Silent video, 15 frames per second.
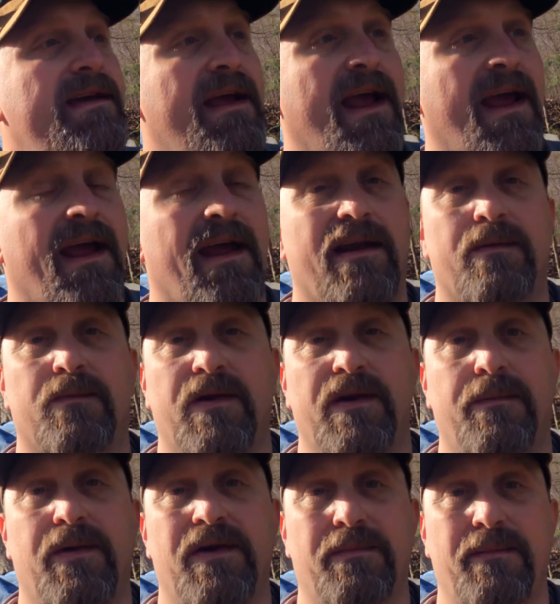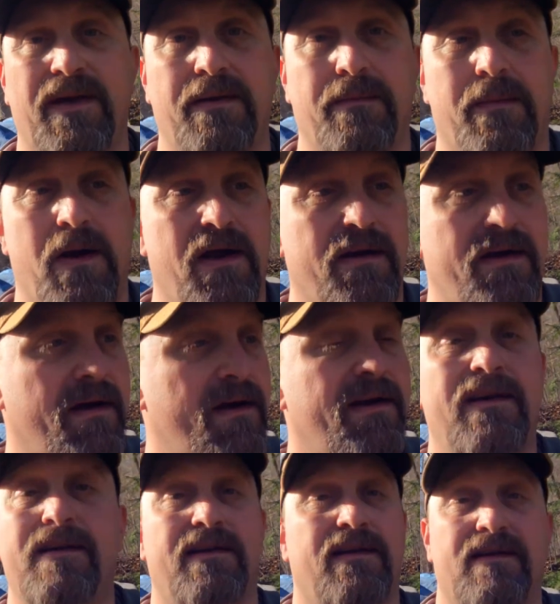and when you put the medium mod
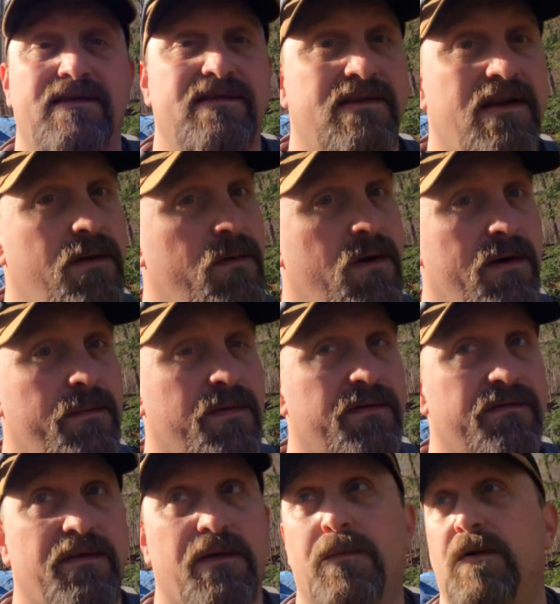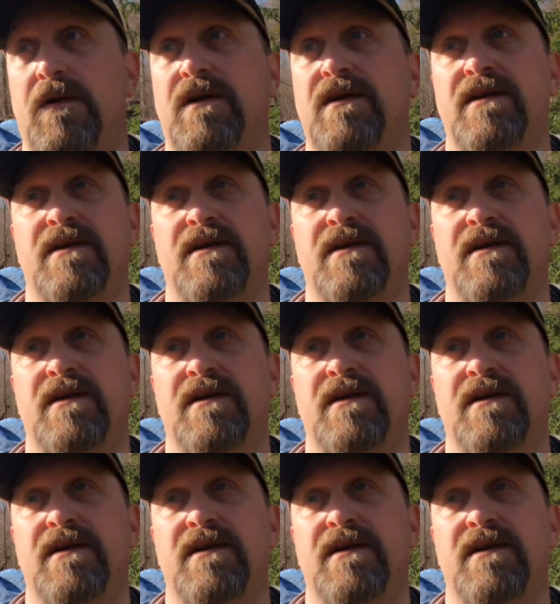on, it's not waterproof no more.